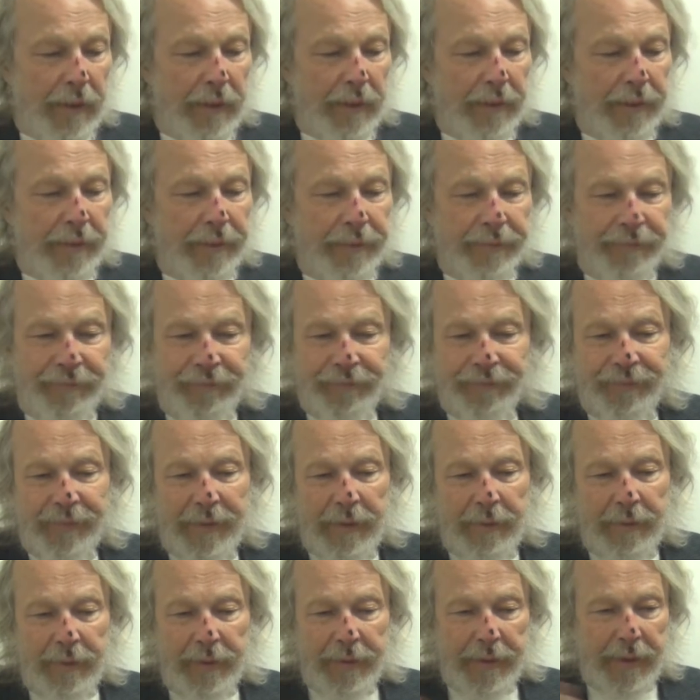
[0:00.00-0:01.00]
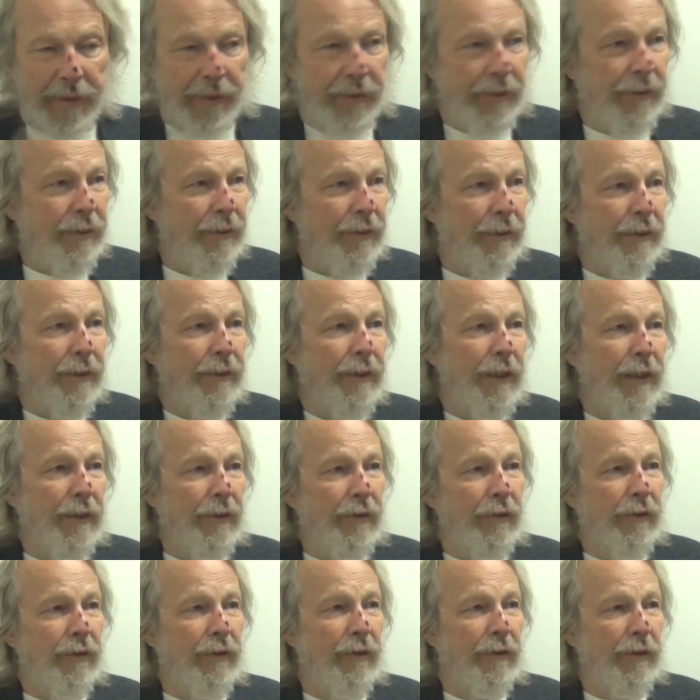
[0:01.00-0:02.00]
hmm. uh, anyway, that's
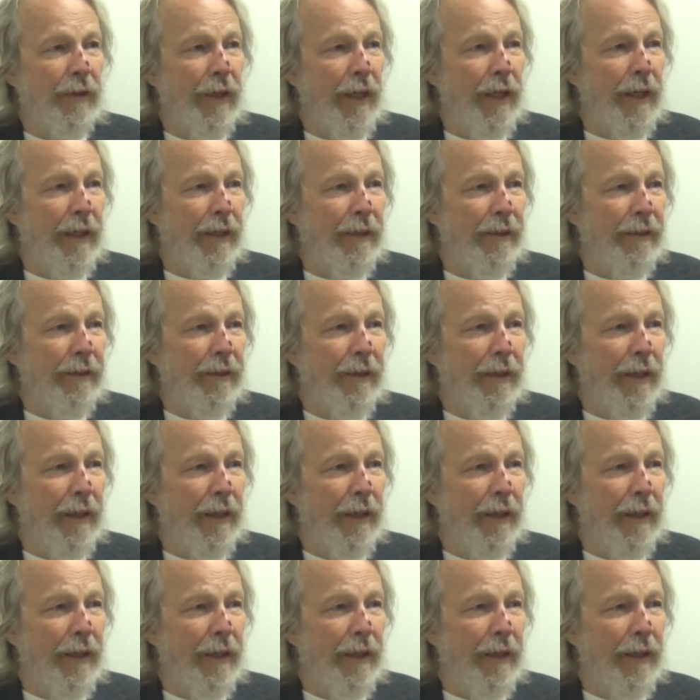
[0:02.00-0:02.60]
that's that.